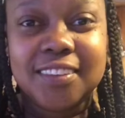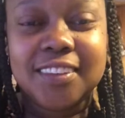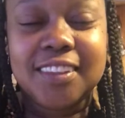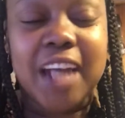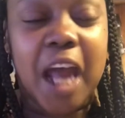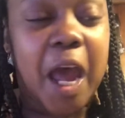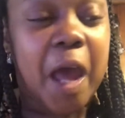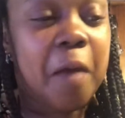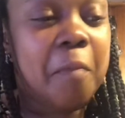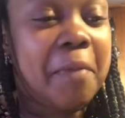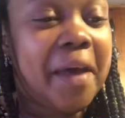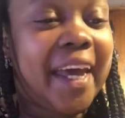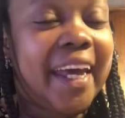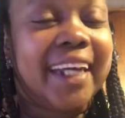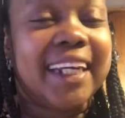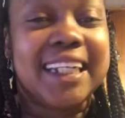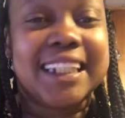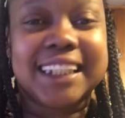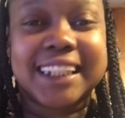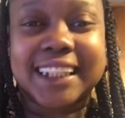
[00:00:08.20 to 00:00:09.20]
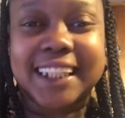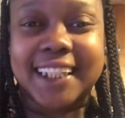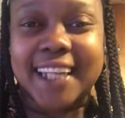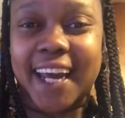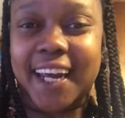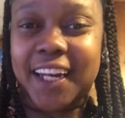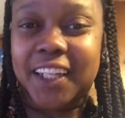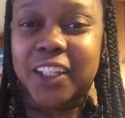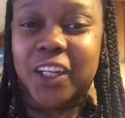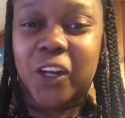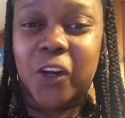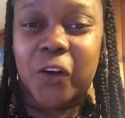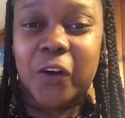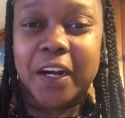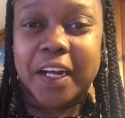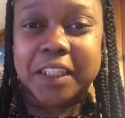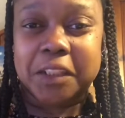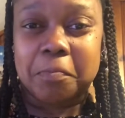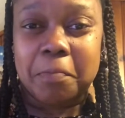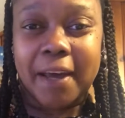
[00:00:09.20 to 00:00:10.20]
Amen. This is the day that the Lord
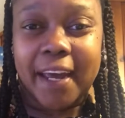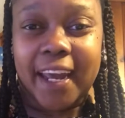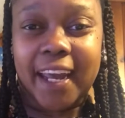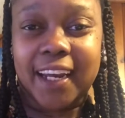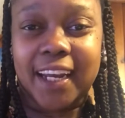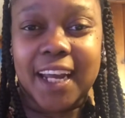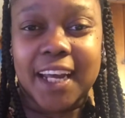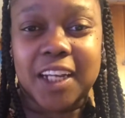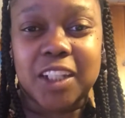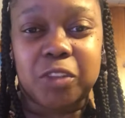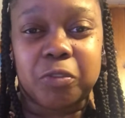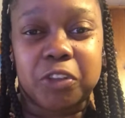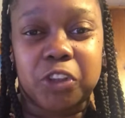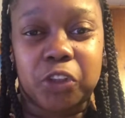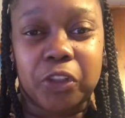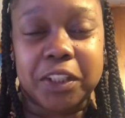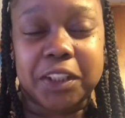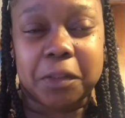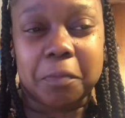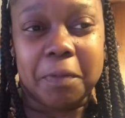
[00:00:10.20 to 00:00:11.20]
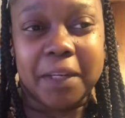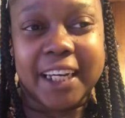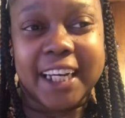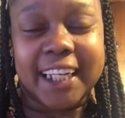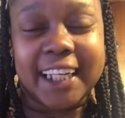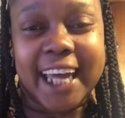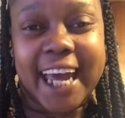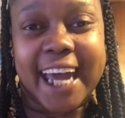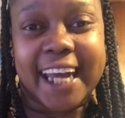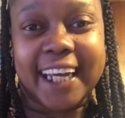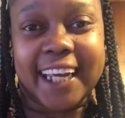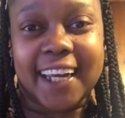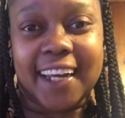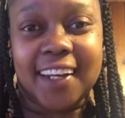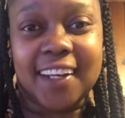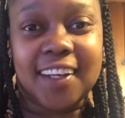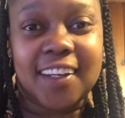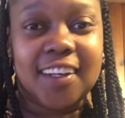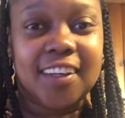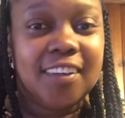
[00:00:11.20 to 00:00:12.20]
has made. Let us rejoice and be glad in
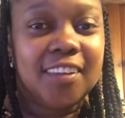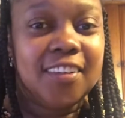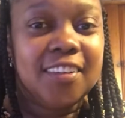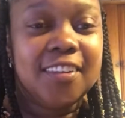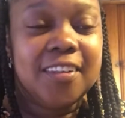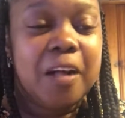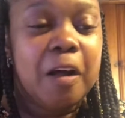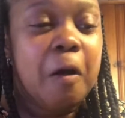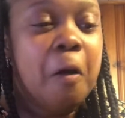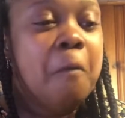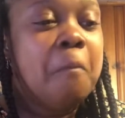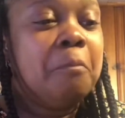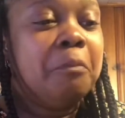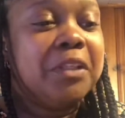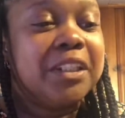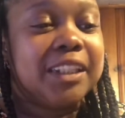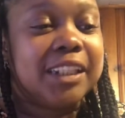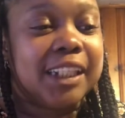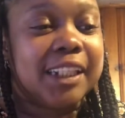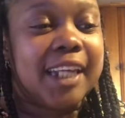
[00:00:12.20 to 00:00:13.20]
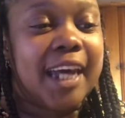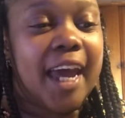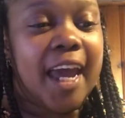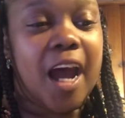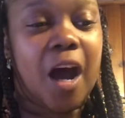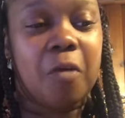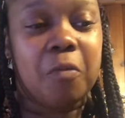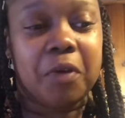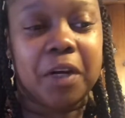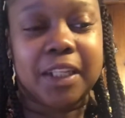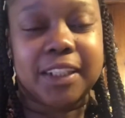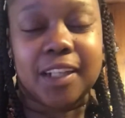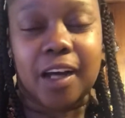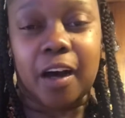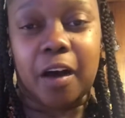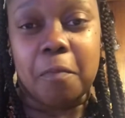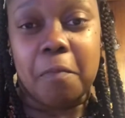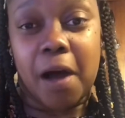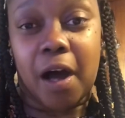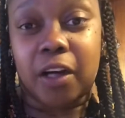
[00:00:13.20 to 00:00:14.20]
it. Today, I want to talk
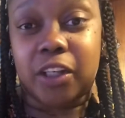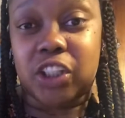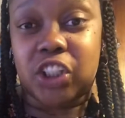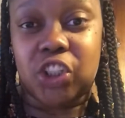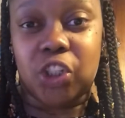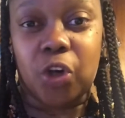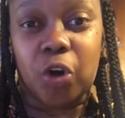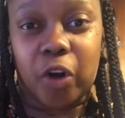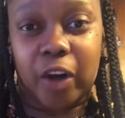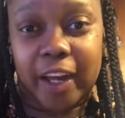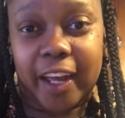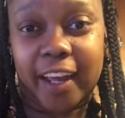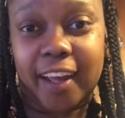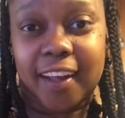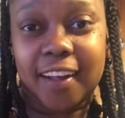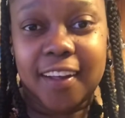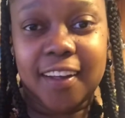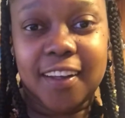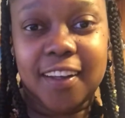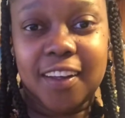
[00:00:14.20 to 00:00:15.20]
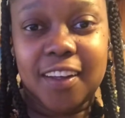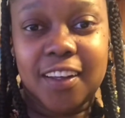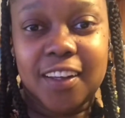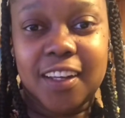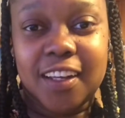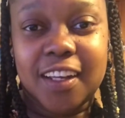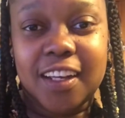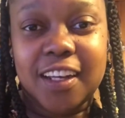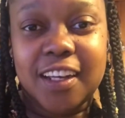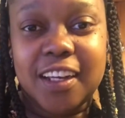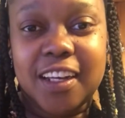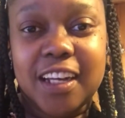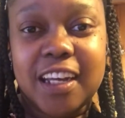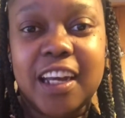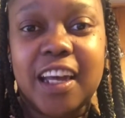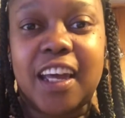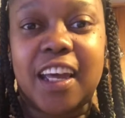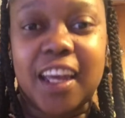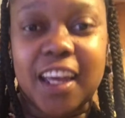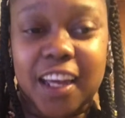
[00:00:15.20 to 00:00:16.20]
about joy
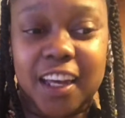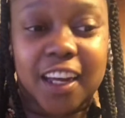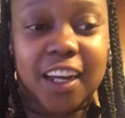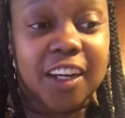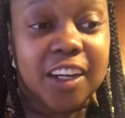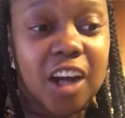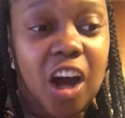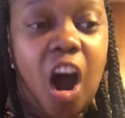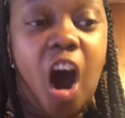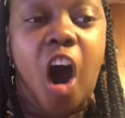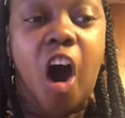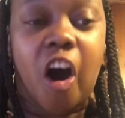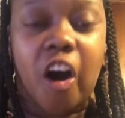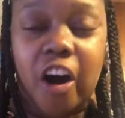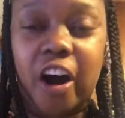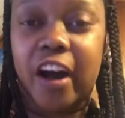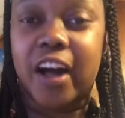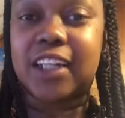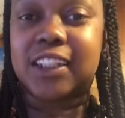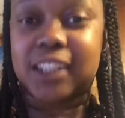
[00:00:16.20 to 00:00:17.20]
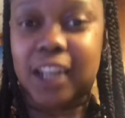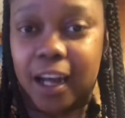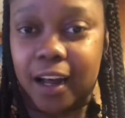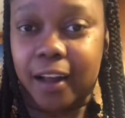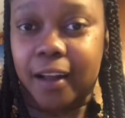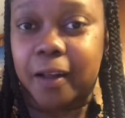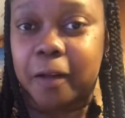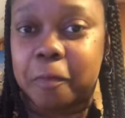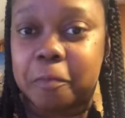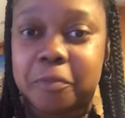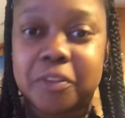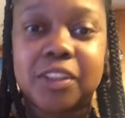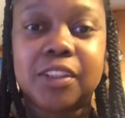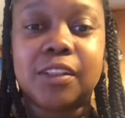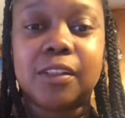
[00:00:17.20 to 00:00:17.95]
in hard times.